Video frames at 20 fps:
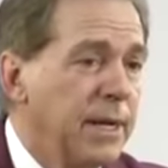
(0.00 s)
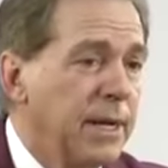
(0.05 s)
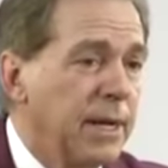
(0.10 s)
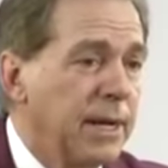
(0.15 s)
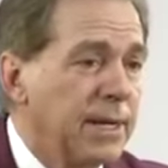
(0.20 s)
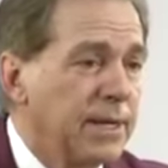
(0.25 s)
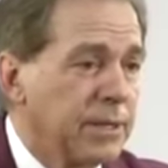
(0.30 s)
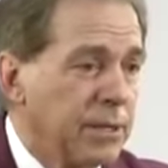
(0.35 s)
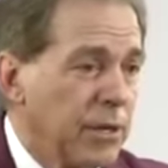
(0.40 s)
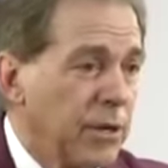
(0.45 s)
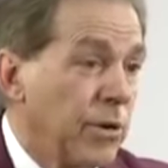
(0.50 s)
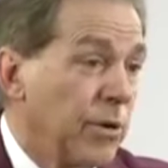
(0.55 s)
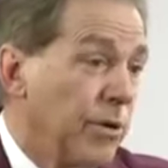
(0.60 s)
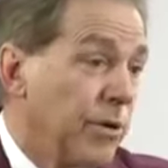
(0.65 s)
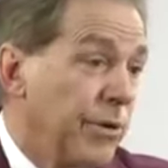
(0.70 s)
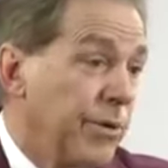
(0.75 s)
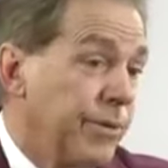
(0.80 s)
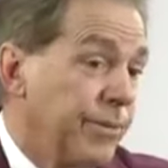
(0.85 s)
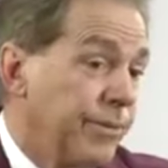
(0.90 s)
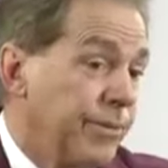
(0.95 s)
uh, to
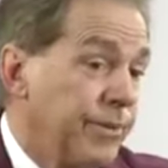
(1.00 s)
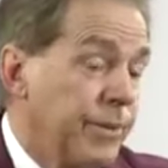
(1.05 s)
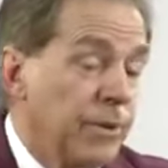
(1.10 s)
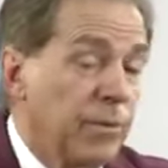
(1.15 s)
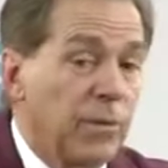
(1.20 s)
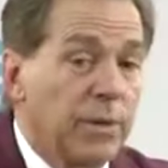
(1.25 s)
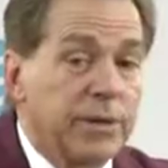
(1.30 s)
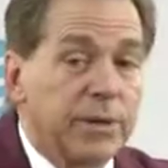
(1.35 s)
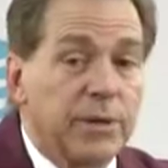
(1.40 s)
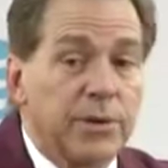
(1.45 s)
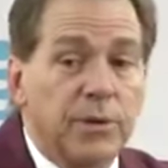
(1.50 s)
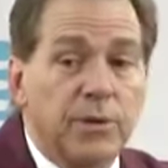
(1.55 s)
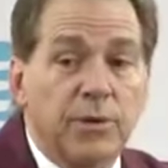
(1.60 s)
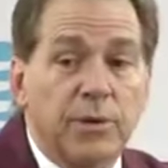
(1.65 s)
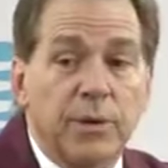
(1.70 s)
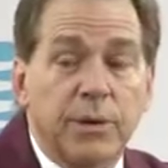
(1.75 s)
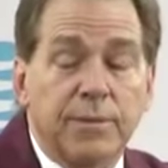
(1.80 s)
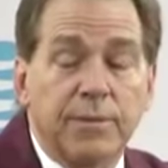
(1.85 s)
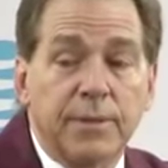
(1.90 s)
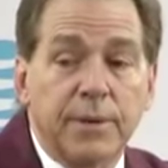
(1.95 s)
learn what to
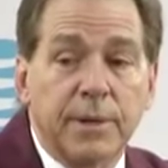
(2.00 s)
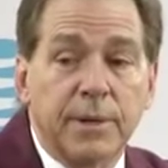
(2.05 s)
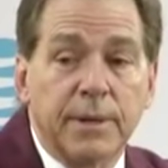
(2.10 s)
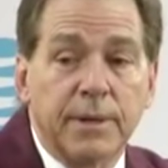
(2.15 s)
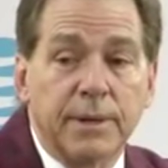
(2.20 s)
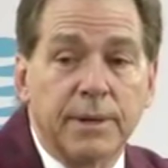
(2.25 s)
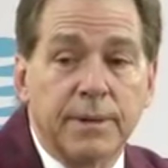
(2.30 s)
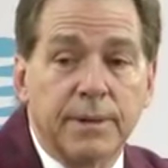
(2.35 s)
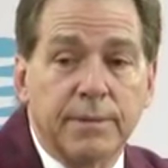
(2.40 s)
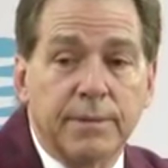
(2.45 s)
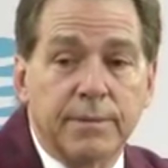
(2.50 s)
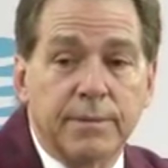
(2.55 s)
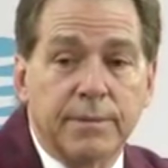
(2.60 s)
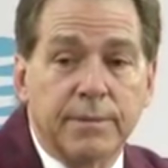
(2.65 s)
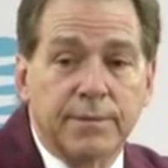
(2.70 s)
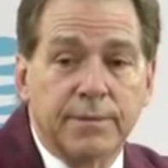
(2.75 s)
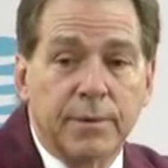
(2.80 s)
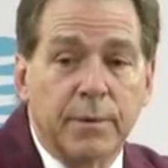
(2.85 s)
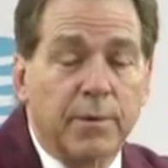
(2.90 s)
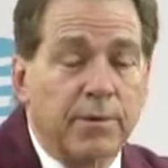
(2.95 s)
do in,
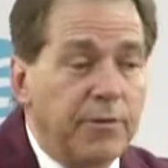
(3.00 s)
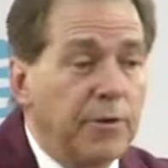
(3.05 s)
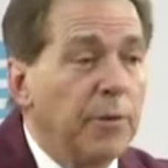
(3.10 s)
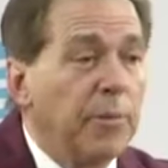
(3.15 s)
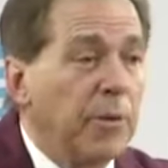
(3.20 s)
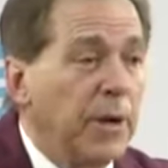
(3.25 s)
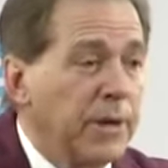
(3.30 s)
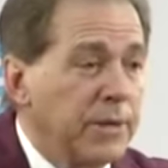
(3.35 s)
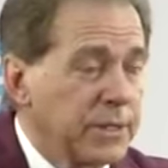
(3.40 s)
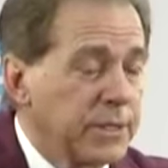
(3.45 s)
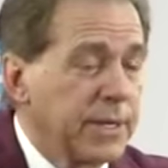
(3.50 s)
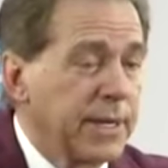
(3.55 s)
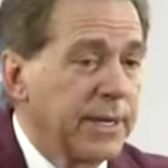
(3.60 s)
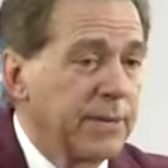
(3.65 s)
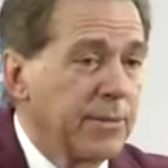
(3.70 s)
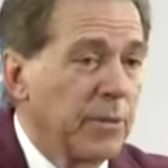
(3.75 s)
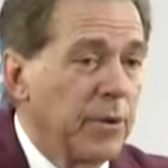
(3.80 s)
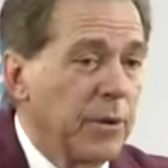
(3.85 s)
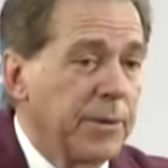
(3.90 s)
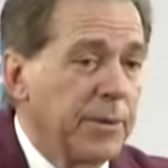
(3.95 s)
uh, from a football
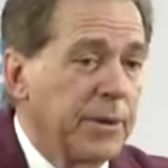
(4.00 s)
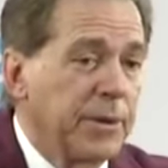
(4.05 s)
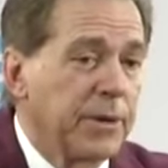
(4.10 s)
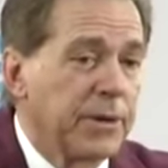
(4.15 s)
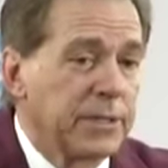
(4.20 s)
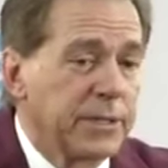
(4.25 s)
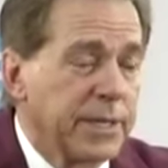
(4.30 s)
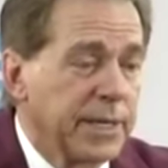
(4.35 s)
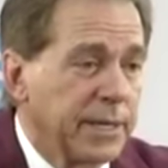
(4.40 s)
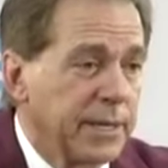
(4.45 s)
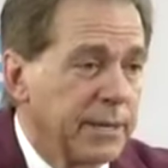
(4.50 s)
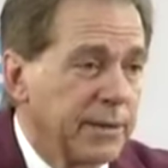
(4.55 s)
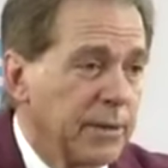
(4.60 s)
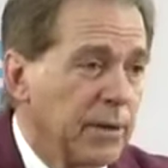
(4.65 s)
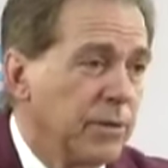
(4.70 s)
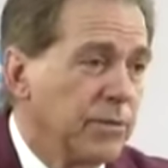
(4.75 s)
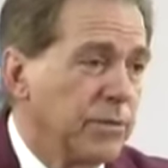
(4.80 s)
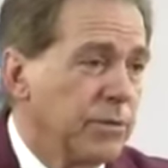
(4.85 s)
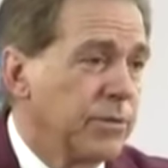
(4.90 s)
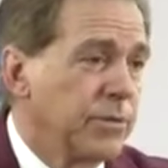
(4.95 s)
standpoint because they can
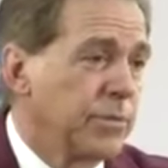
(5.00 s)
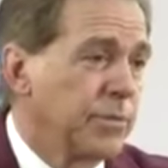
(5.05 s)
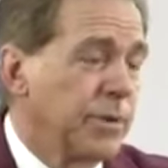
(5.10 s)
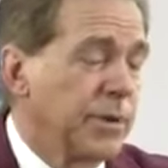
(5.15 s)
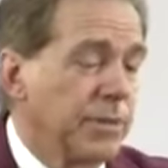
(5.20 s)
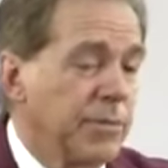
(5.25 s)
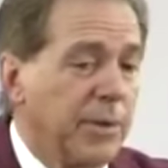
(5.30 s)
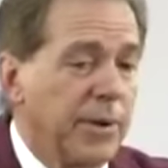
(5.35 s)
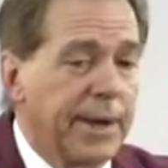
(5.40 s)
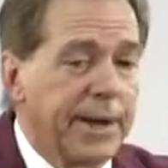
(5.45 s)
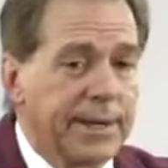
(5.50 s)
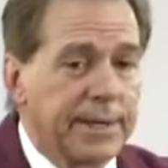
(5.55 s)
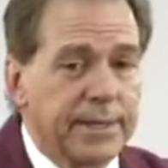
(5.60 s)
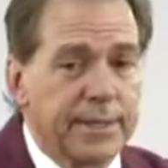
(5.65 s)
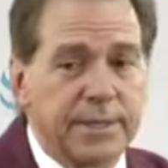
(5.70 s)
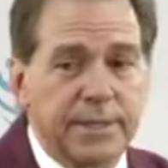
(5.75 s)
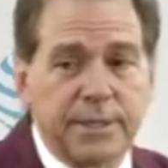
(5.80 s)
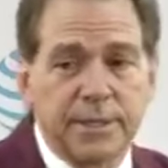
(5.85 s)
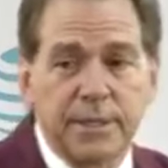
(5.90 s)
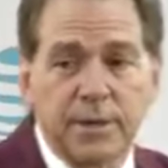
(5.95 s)
go through spring
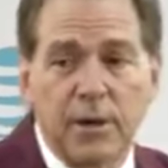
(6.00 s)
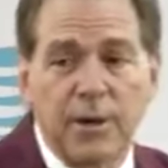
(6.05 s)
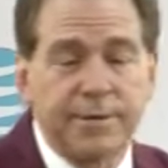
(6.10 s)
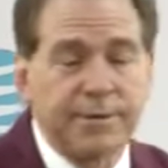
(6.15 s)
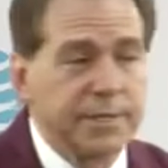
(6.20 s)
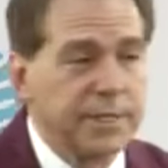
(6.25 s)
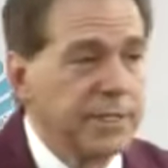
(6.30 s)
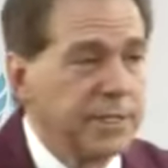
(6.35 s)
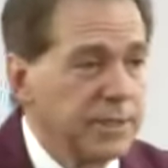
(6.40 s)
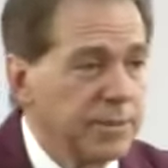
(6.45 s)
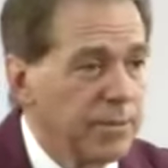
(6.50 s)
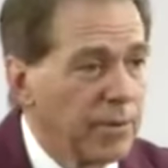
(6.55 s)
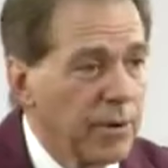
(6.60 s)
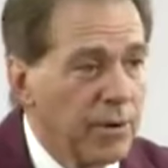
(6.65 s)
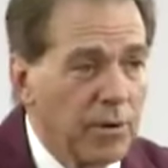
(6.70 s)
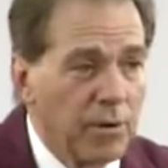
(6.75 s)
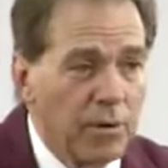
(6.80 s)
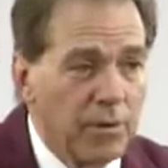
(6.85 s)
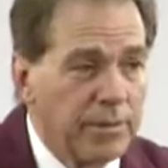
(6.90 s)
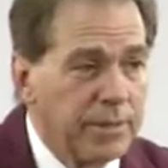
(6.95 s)
practice and off-season
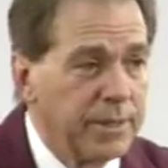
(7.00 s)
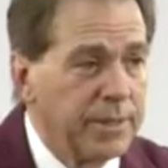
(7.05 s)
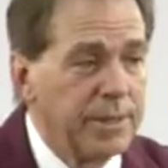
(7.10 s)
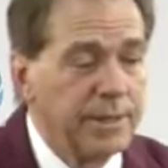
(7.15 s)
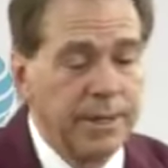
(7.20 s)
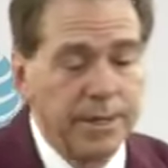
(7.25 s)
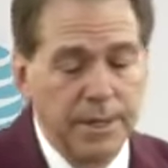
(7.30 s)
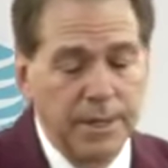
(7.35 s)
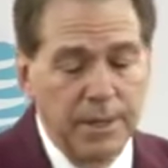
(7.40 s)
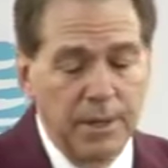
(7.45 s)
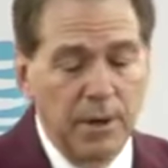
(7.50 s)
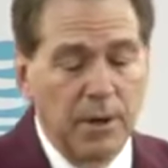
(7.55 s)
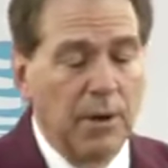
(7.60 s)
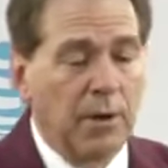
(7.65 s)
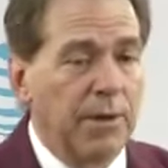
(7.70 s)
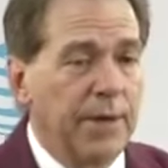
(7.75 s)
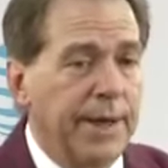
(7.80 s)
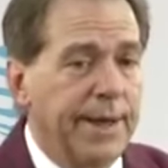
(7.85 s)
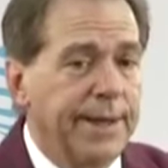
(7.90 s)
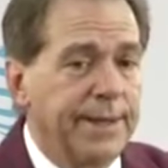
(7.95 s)
program and
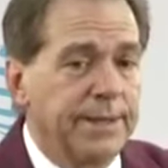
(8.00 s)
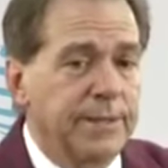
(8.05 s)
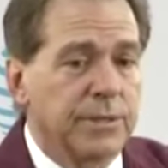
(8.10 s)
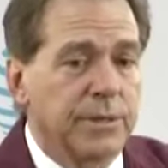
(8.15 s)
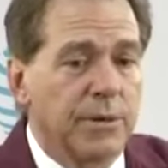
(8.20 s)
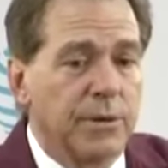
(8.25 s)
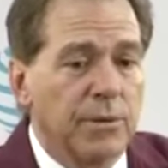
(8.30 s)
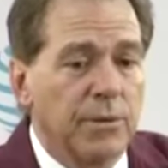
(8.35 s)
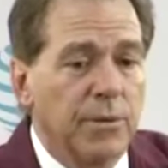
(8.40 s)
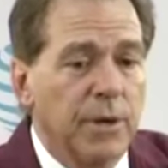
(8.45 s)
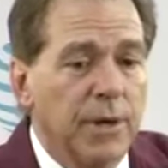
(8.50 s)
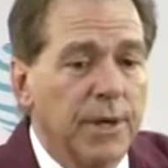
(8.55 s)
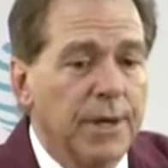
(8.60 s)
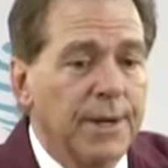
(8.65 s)
all that. So.